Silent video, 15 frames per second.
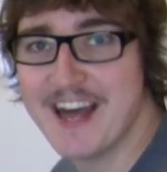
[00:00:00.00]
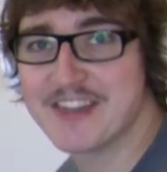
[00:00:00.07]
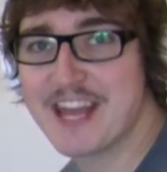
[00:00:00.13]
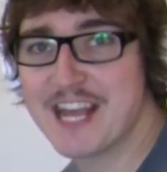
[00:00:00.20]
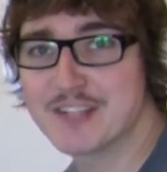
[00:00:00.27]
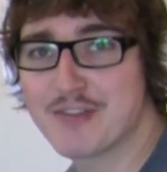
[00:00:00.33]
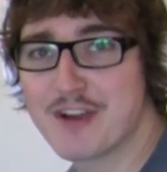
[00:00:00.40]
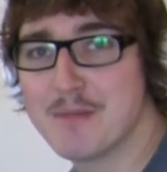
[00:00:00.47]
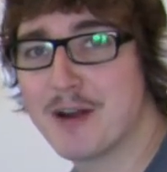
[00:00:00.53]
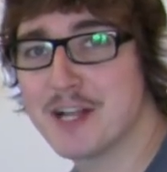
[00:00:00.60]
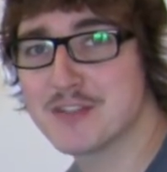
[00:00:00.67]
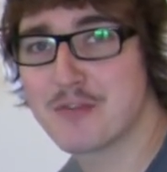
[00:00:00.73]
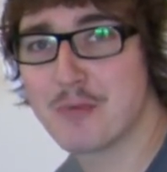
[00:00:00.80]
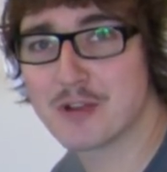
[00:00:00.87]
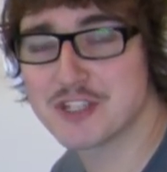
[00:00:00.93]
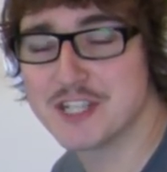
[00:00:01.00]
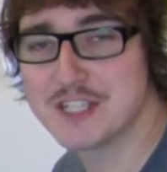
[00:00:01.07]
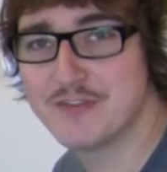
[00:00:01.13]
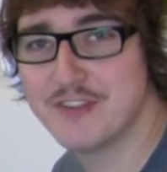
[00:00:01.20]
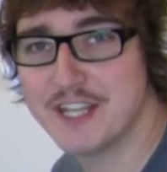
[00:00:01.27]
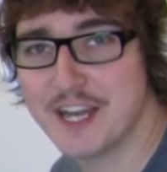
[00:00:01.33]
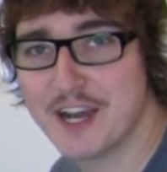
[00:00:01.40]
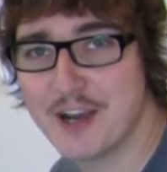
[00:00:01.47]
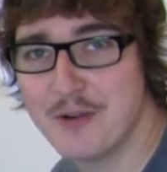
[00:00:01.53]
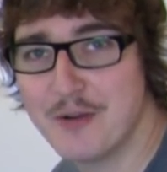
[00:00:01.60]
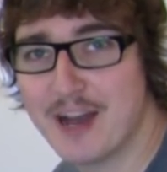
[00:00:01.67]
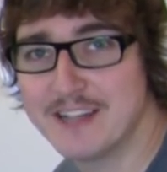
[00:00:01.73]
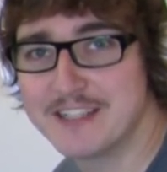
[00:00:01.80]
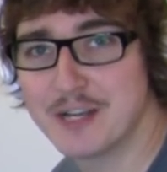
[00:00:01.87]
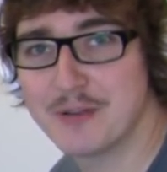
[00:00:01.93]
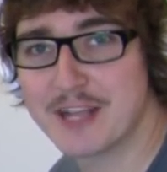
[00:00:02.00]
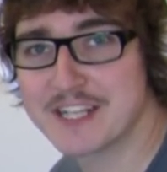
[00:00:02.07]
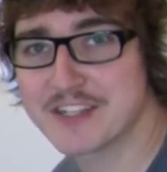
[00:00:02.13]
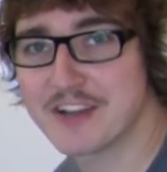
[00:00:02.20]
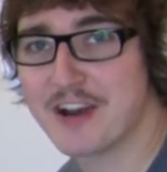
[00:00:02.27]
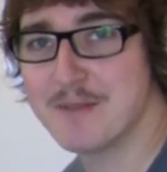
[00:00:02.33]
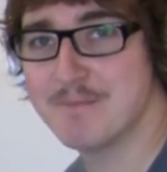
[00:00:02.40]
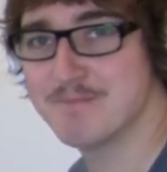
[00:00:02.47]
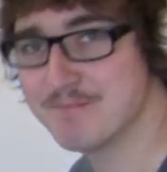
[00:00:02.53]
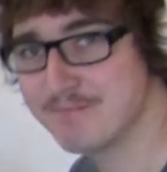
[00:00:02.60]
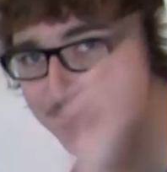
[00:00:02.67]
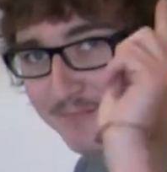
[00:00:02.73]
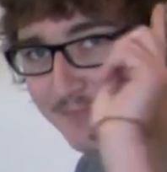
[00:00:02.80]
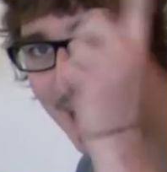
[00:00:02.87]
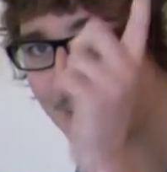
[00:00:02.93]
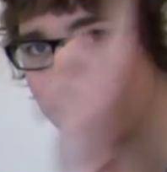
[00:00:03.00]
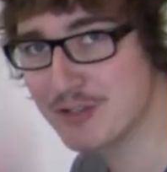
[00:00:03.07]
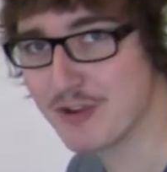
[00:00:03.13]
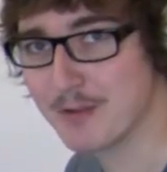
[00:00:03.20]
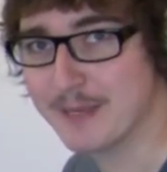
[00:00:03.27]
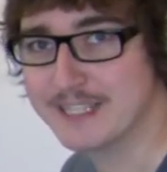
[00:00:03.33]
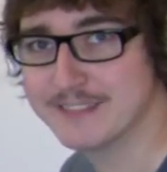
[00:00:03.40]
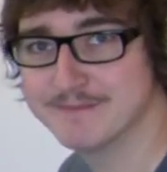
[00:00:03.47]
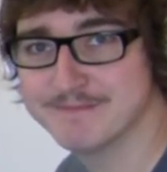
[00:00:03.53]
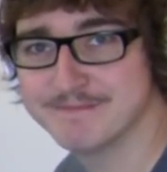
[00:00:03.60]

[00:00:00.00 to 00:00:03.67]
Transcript: Thanks very much for watching this video. Until next time, happy drumming.